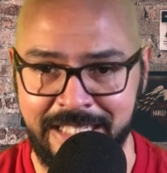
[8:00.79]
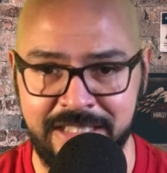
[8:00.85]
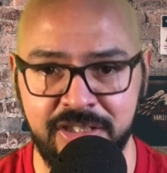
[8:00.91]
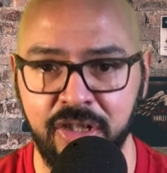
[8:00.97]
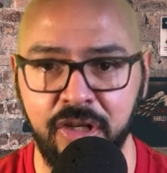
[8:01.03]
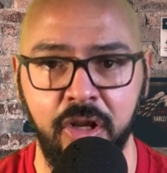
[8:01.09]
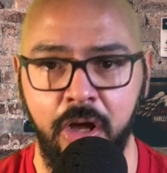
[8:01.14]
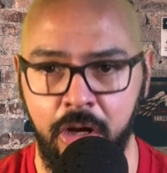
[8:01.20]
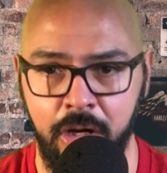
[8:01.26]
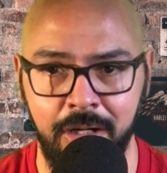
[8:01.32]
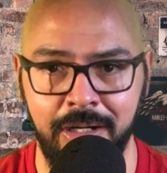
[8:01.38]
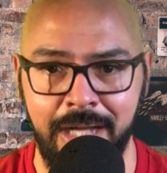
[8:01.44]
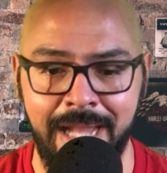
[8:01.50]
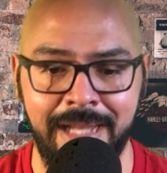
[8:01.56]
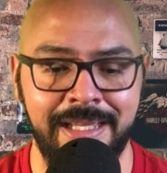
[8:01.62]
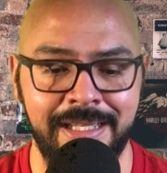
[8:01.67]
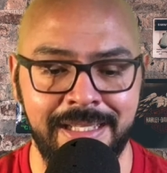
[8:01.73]
a law. I
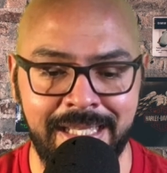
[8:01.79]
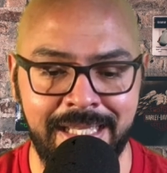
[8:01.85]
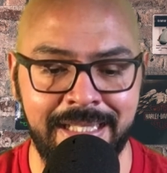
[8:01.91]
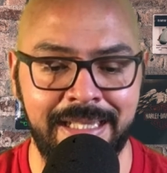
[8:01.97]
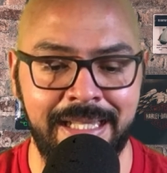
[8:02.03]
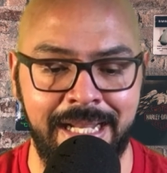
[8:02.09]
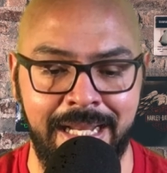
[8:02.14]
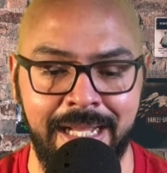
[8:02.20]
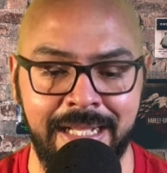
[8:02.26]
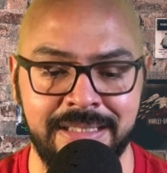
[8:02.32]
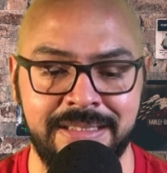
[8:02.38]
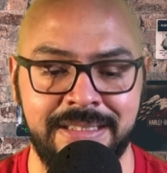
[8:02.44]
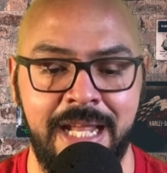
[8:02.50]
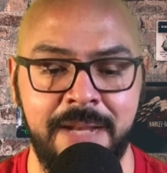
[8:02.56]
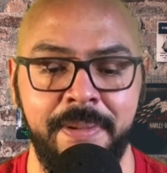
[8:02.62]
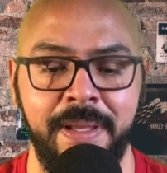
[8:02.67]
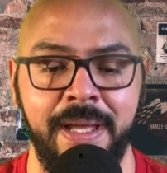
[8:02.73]
can get that. I can
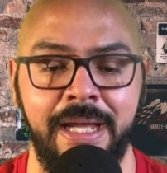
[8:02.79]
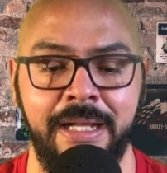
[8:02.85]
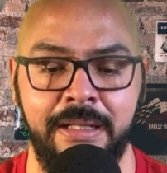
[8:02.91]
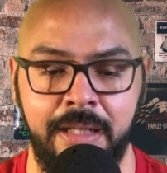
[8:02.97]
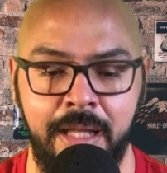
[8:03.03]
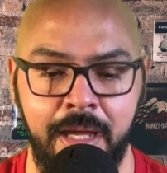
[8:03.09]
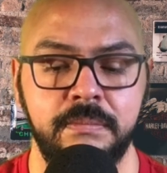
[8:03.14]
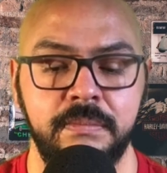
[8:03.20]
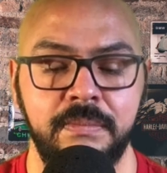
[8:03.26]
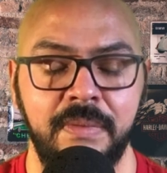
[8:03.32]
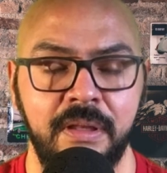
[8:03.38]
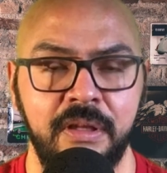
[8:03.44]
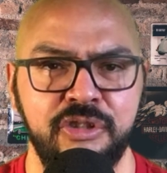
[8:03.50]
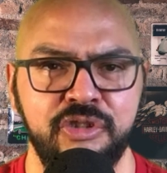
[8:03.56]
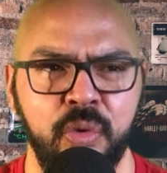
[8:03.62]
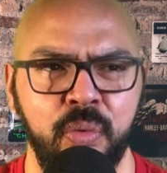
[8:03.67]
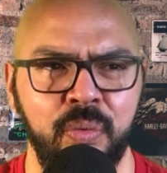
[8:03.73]
stand behind that.
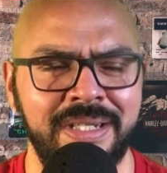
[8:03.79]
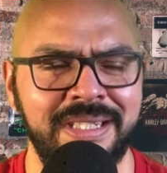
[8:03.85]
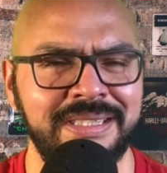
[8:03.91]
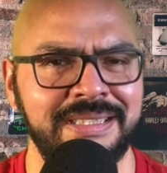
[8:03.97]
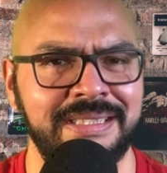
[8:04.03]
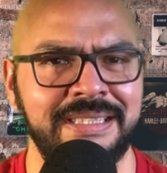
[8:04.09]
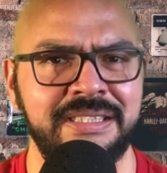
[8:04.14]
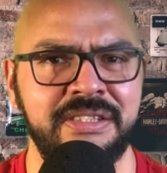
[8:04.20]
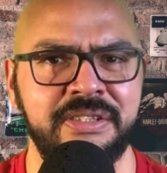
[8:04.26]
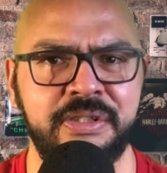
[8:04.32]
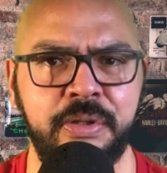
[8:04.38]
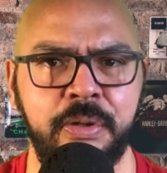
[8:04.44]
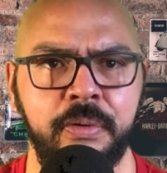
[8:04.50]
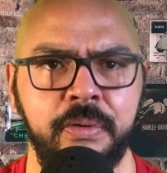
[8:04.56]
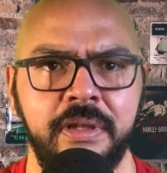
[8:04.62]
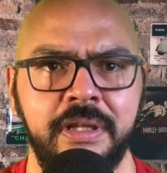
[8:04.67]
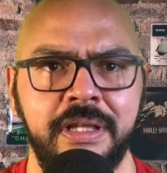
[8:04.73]
So what does this do?
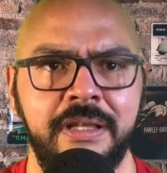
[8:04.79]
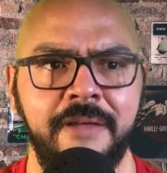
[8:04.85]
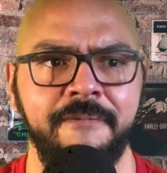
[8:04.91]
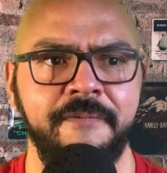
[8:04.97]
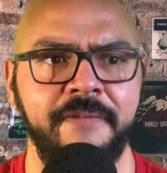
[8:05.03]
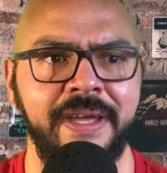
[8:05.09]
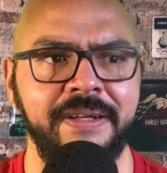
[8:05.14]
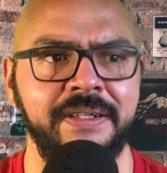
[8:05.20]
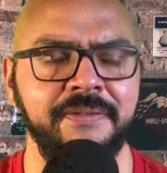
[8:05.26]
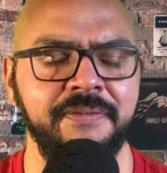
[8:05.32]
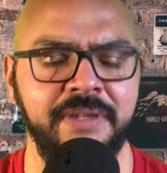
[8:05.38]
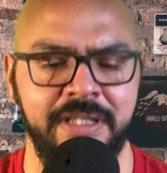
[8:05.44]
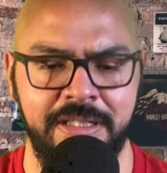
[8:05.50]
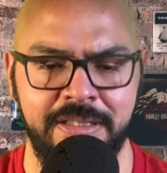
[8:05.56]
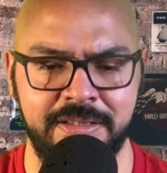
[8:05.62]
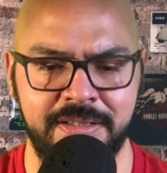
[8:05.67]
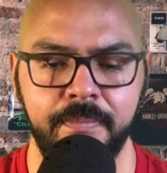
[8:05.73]
The effect of
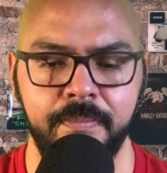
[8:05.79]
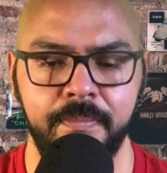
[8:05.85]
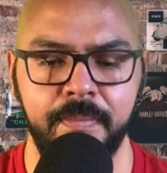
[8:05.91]
this.